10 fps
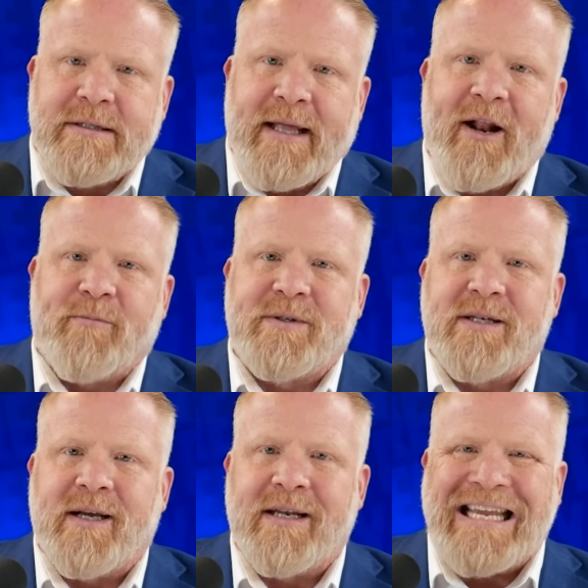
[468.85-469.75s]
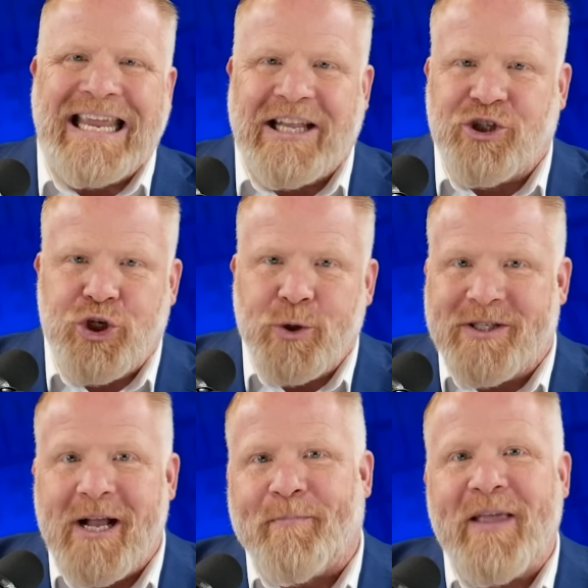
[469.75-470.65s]
That helps to
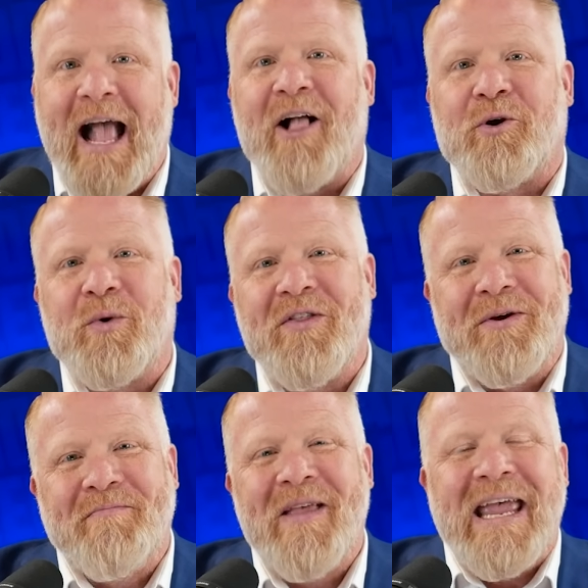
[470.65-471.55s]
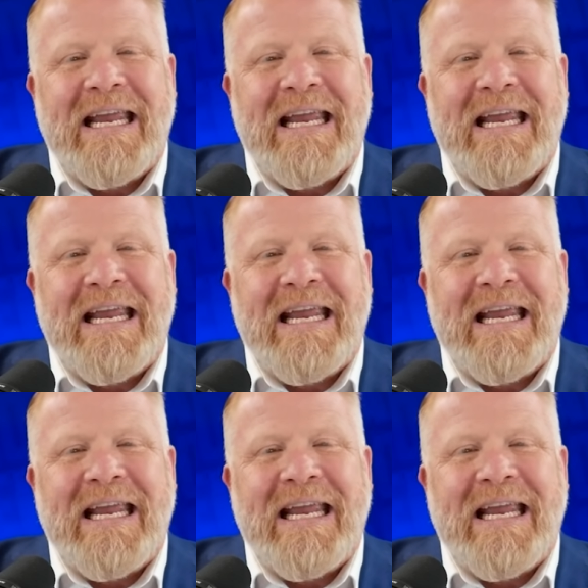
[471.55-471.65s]
juice up the algorithm,